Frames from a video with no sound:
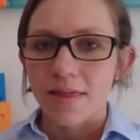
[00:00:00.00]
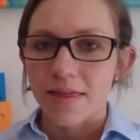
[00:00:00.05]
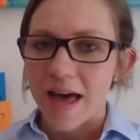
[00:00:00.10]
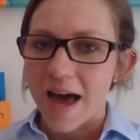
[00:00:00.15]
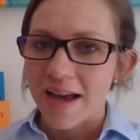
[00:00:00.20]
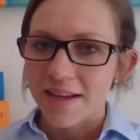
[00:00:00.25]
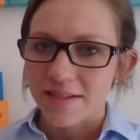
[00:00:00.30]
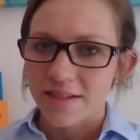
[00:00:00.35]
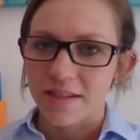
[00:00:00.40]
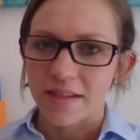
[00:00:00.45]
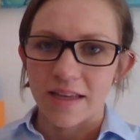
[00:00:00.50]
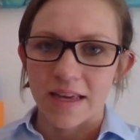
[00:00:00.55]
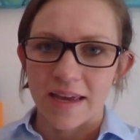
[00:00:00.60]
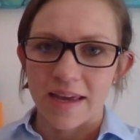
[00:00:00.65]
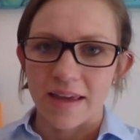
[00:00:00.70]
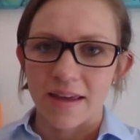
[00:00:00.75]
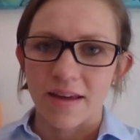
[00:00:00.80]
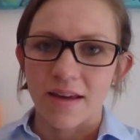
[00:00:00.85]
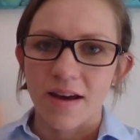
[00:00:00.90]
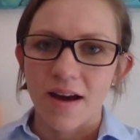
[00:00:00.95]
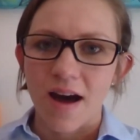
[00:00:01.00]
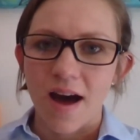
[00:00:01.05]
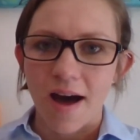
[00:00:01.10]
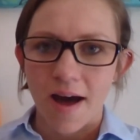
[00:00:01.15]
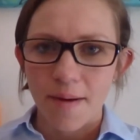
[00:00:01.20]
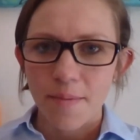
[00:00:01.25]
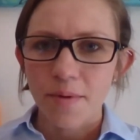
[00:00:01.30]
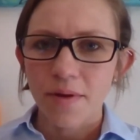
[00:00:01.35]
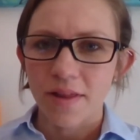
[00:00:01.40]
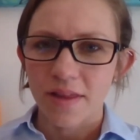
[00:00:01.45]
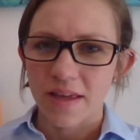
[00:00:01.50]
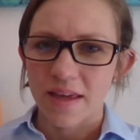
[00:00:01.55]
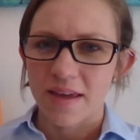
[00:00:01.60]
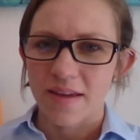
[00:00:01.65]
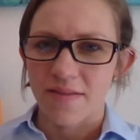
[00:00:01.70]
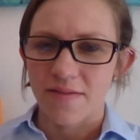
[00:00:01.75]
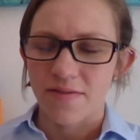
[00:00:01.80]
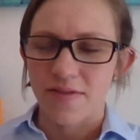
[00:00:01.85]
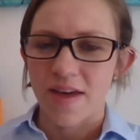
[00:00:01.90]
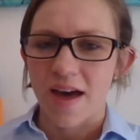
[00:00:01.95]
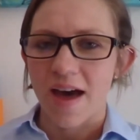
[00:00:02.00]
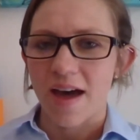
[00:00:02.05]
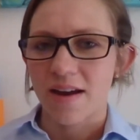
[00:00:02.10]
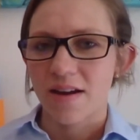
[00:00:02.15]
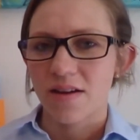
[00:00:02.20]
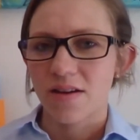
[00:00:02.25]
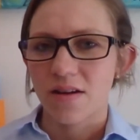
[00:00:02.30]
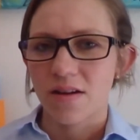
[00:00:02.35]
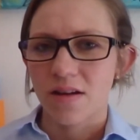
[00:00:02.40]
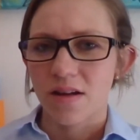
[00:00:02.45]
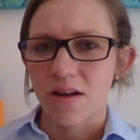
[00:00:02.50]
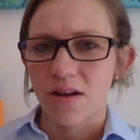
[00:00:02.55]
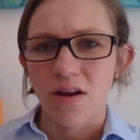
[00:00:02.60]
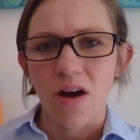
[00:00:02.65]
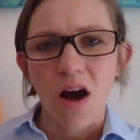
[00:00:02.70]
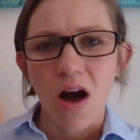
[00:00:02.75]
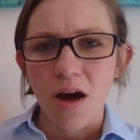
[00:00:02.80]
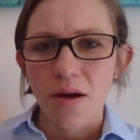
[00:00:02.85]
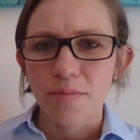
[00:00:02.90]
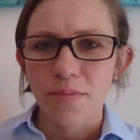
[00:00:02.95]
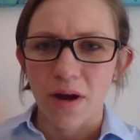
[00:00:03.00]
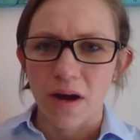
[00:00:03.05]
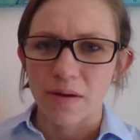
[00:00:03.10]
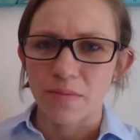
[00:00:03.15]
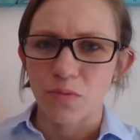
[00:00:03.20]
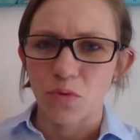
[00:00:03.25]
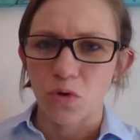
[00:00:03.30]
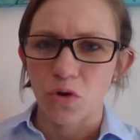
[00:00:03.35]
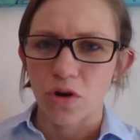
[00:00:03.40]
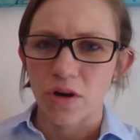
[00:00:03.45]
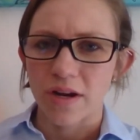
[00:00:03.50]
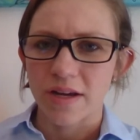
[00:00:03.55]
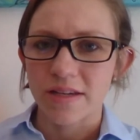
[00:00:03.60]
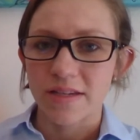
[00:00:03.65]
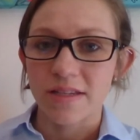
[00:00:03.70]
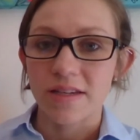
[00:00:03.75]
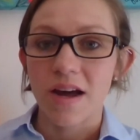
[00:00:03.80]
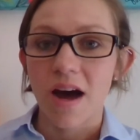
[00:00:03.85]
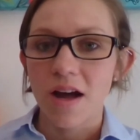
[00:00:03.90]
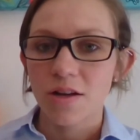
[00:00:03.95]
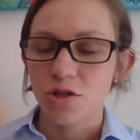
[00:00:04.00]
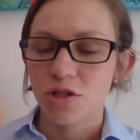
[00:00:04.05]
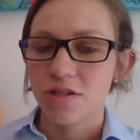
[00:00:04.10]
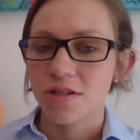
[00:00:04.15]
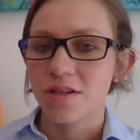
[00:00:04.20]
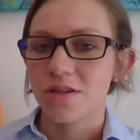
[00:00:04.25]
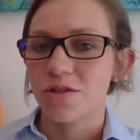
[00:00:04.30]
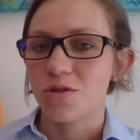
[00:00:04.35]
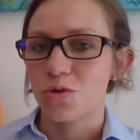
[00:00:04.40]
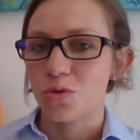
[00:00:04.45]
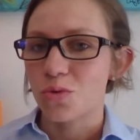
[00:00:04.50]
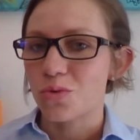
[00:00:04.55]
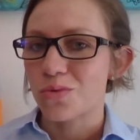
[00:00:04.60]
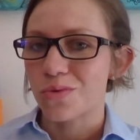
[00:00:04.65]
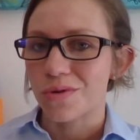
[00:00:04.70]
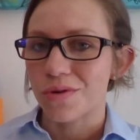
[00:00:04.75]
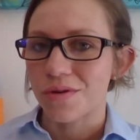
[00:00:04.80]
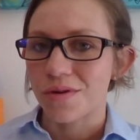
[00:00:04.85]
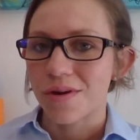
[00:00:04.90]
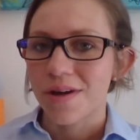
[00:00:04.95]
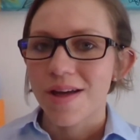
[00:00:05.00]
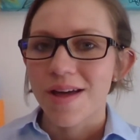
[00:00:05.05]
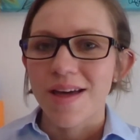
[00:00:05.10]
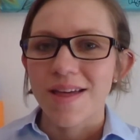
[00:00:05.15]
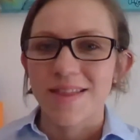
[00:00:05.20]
Lastly, I believe that a Kanban board is not just a tool